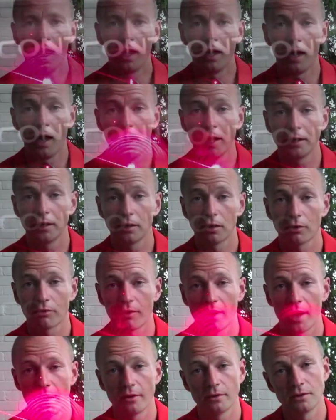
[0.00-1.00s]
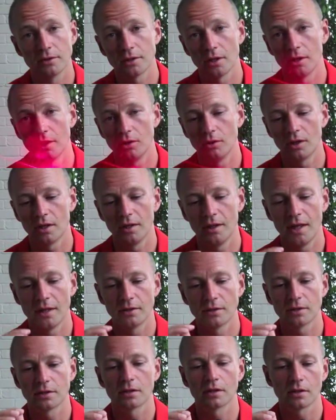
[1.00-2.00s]
line in the ground so that you can
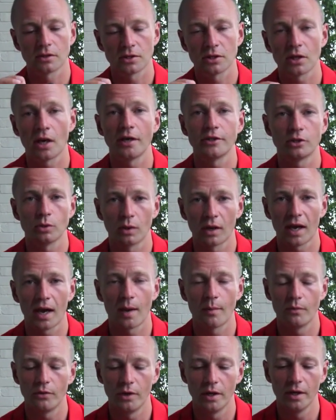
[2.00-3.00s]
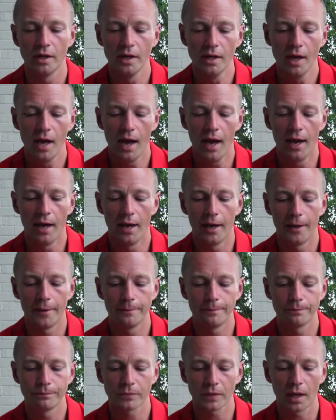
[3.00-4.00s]
then sight your camera
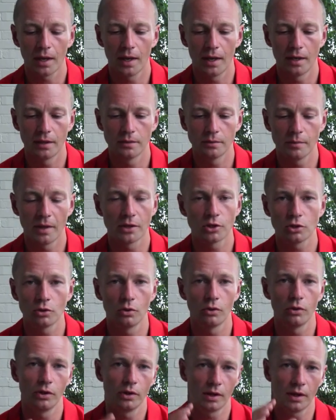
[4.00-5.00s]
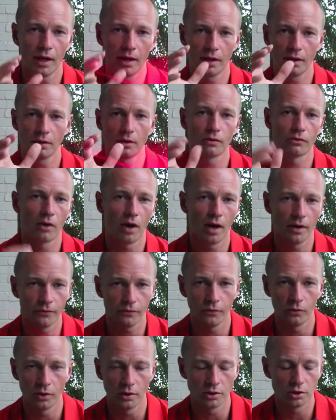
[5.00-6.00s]
and make sure that you're getting the right
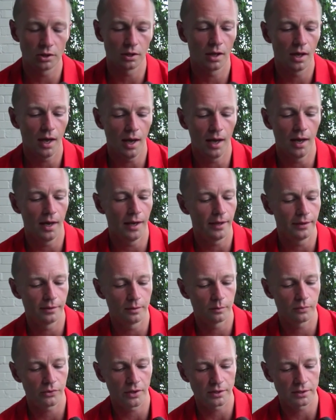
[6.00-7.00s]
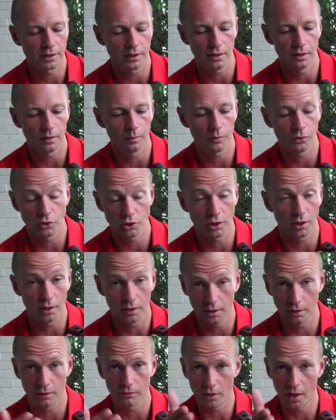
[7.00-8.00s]
footage in pressing it and pushing it
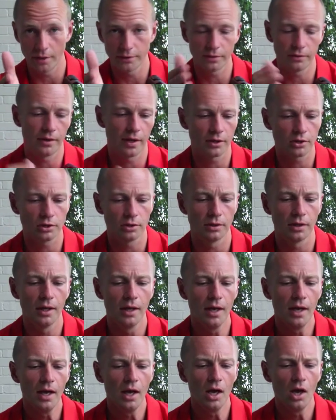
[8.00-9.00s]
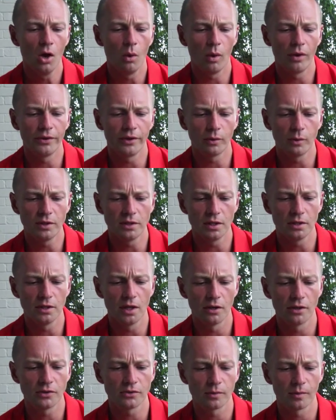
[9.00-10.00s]
in the right direction. One thing we did
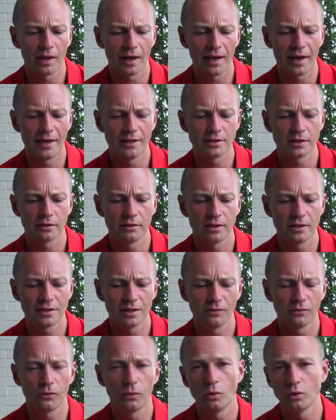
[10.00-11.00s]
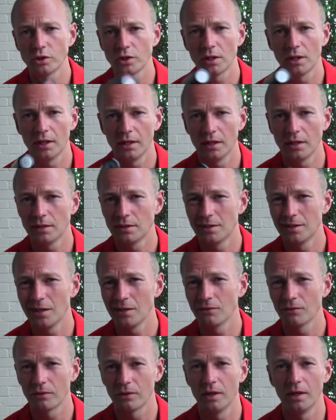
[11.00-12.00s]
notice from the laser is, unfortunately, it
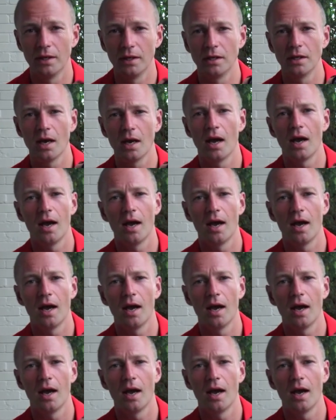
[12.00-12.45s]
didn't really